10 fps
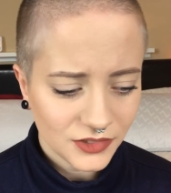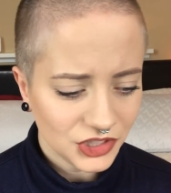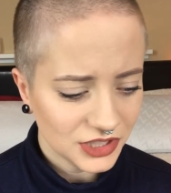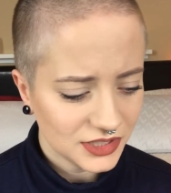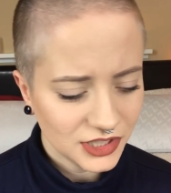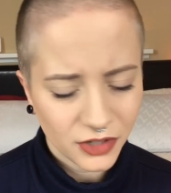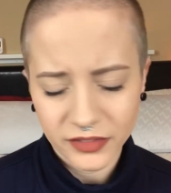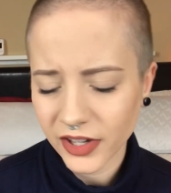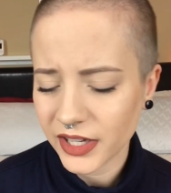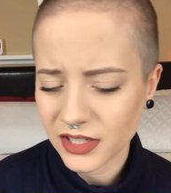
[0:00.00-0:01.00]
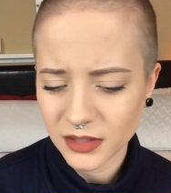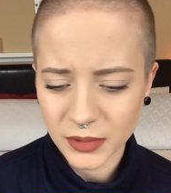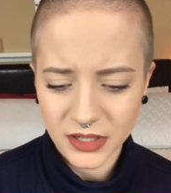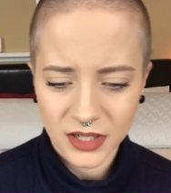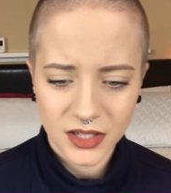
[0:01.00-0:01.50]
just, very
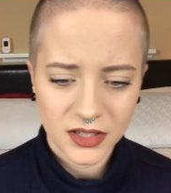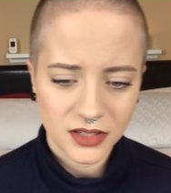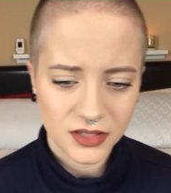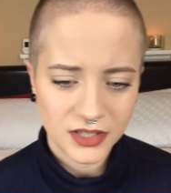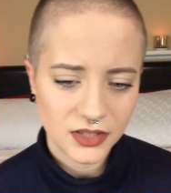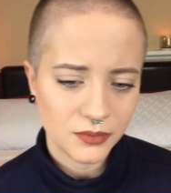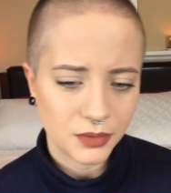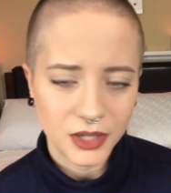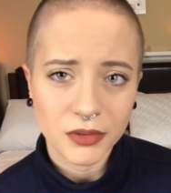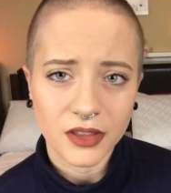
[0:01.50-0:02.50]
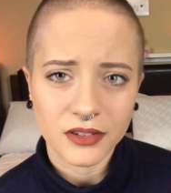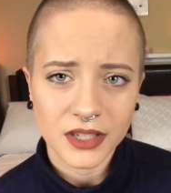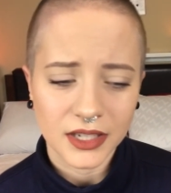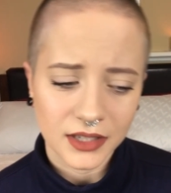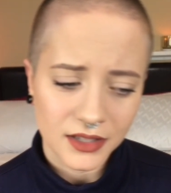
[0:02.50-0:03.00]
independent, didn't play with other
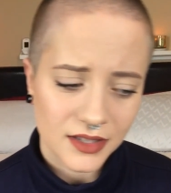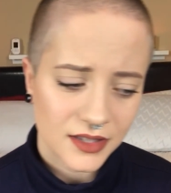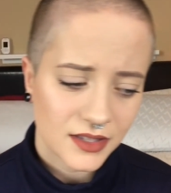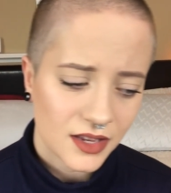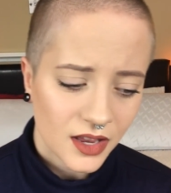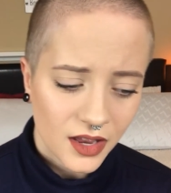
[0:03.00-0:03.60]
kids.